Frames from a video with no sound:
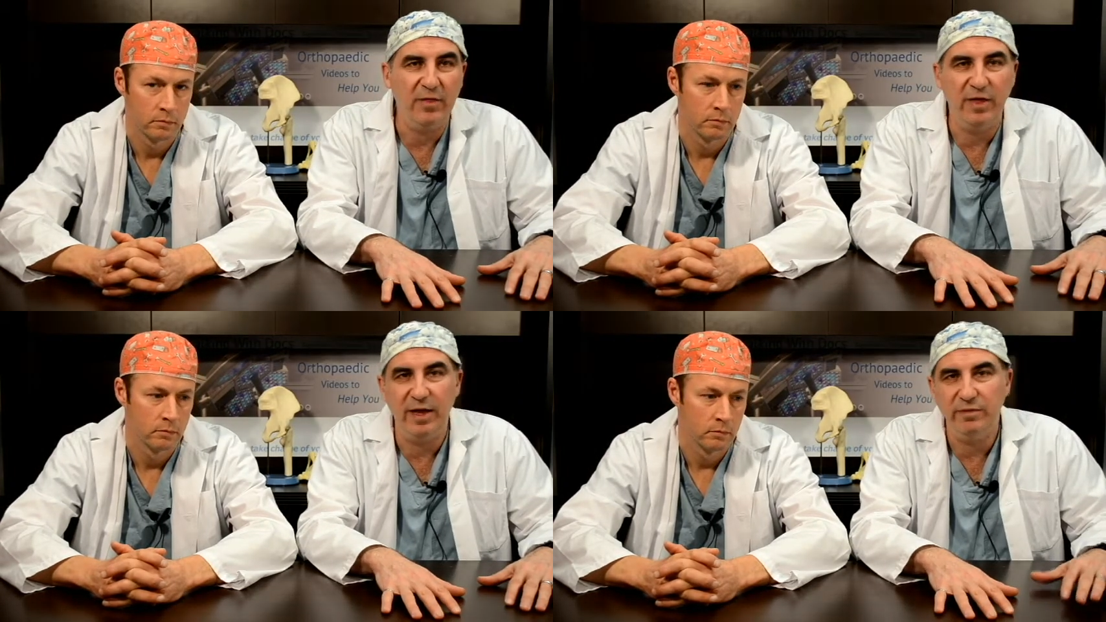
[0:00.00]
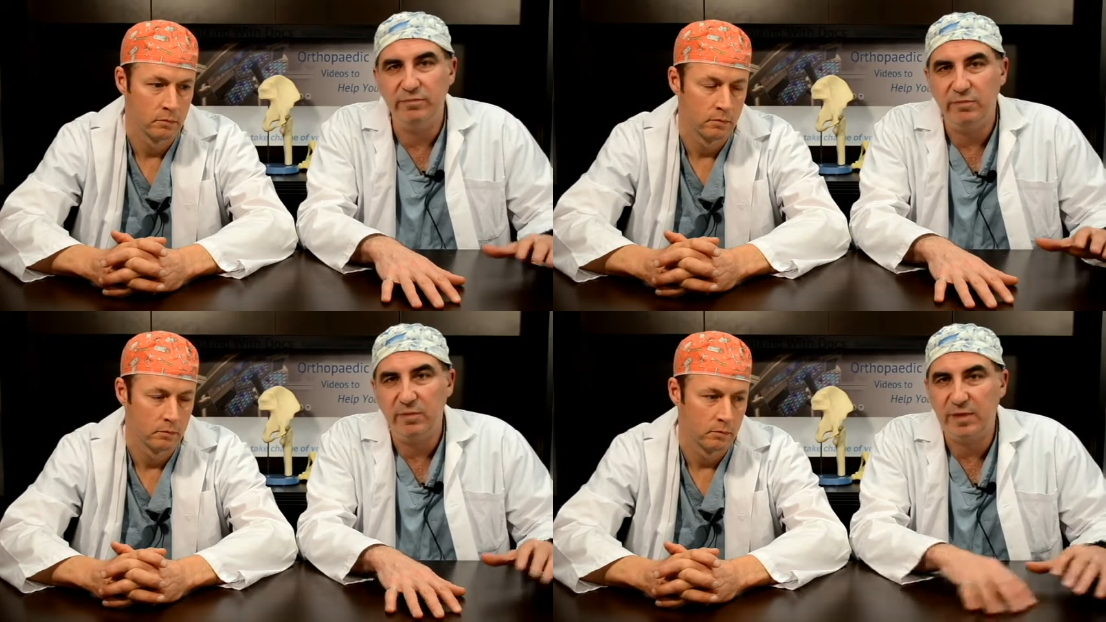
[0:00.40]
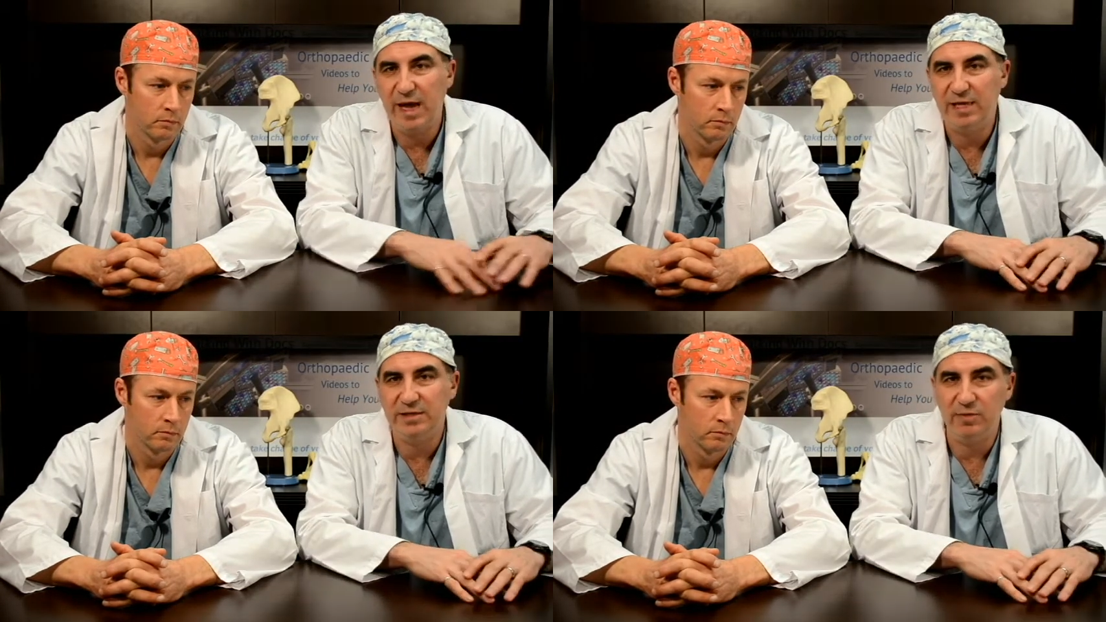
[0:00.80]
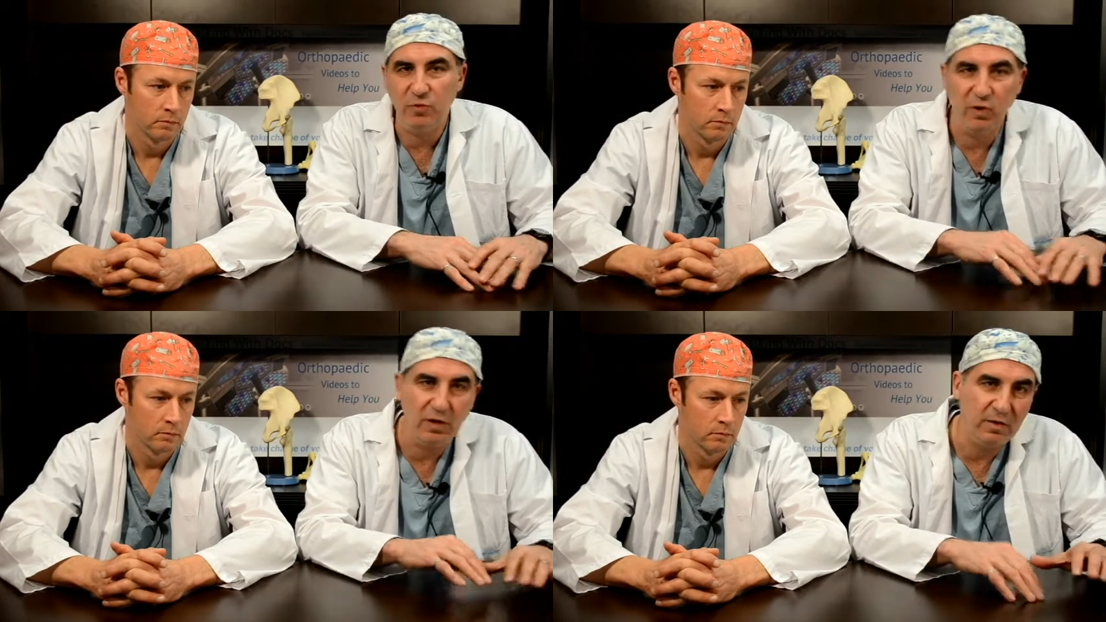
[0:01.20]
Speaker 1: then I'm
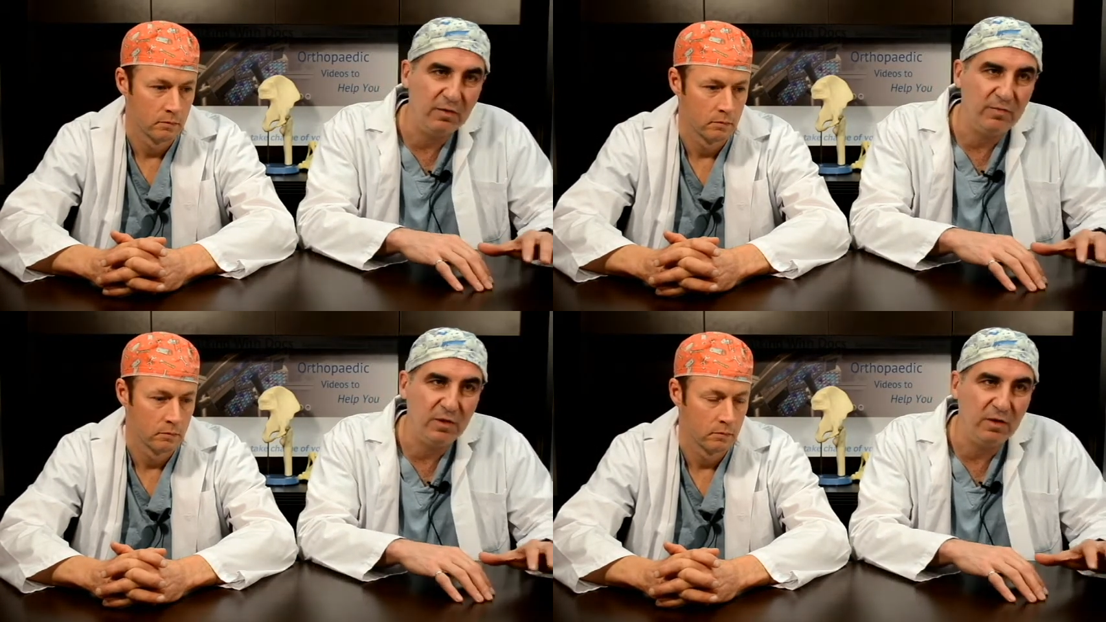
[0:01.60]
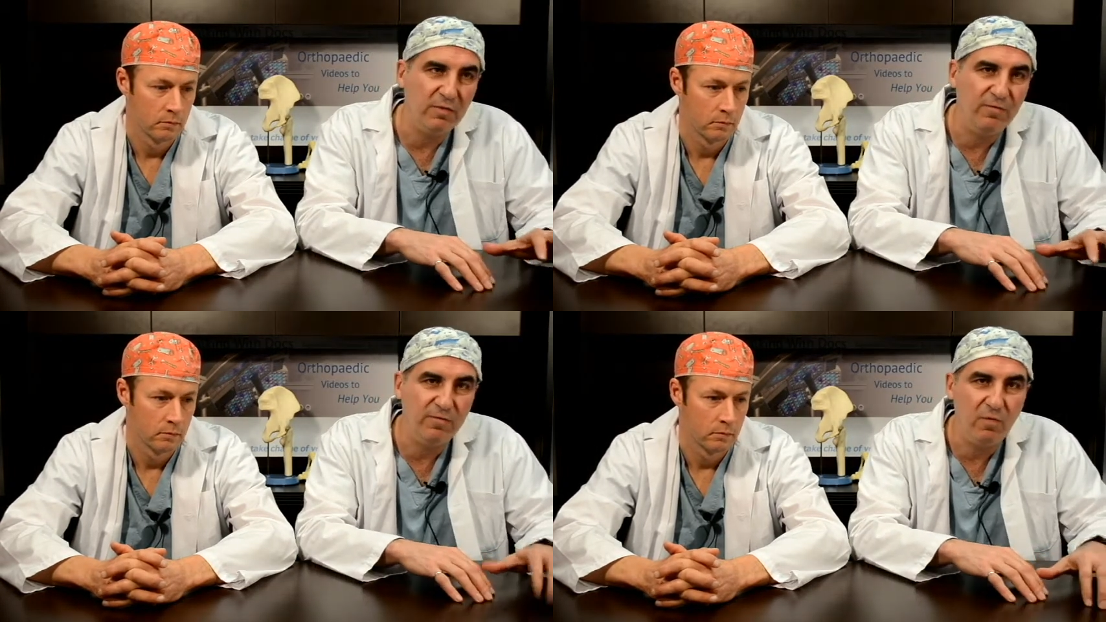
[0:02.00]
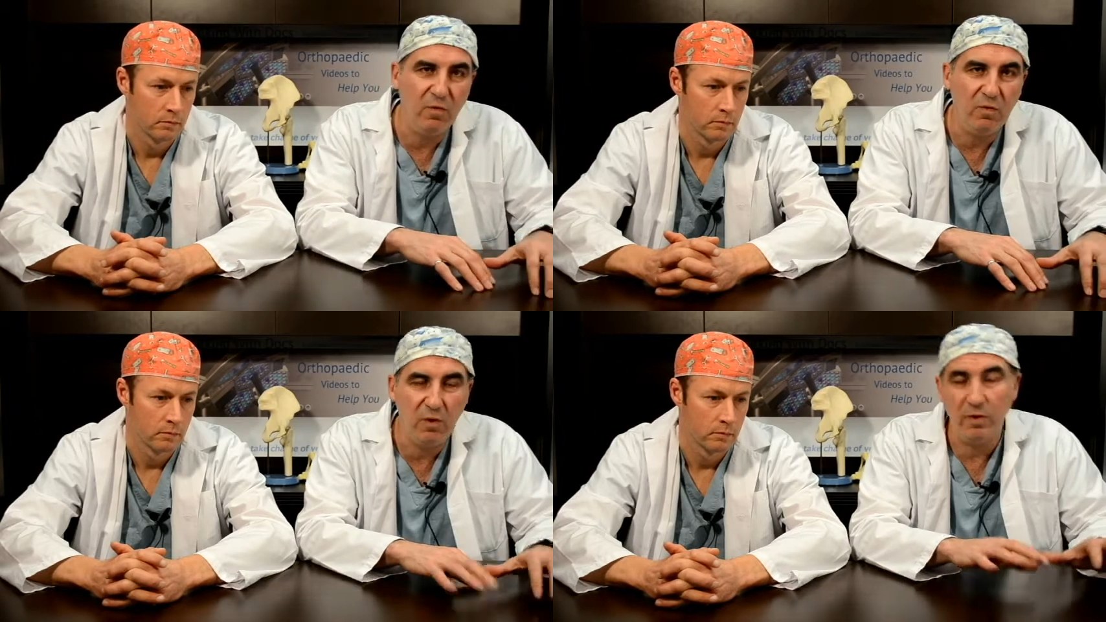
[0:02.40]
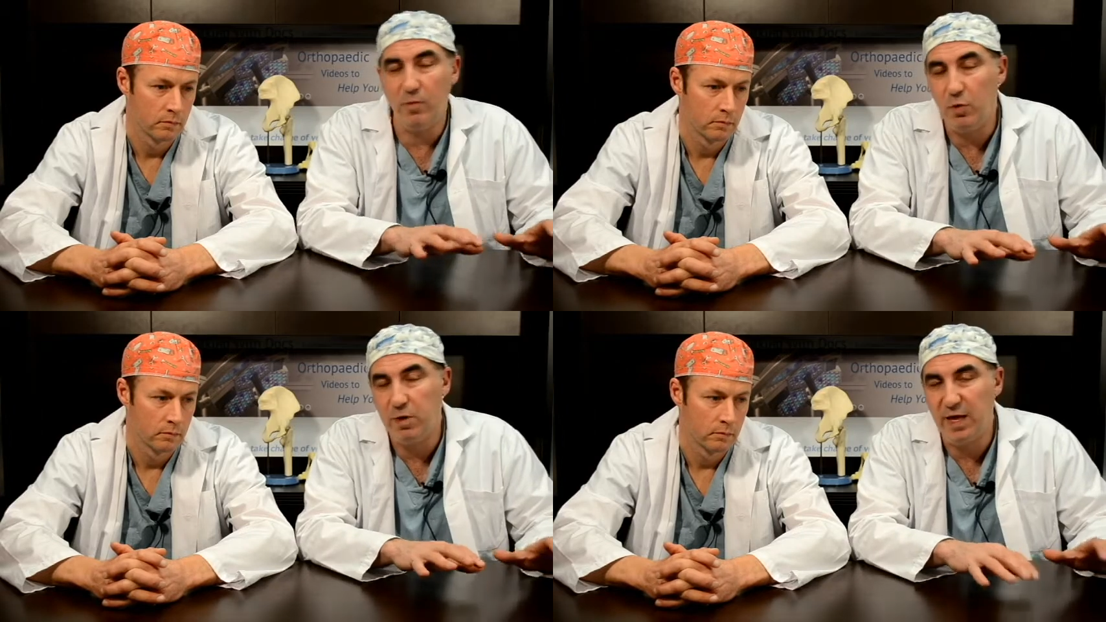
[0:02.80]
casting more
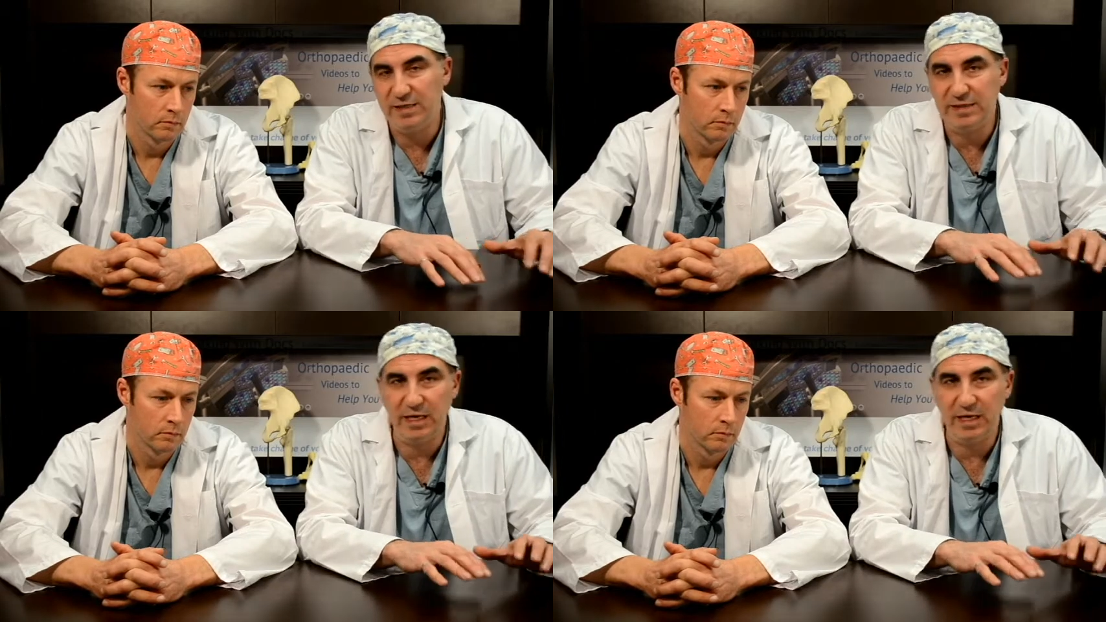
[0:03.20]
immobilizing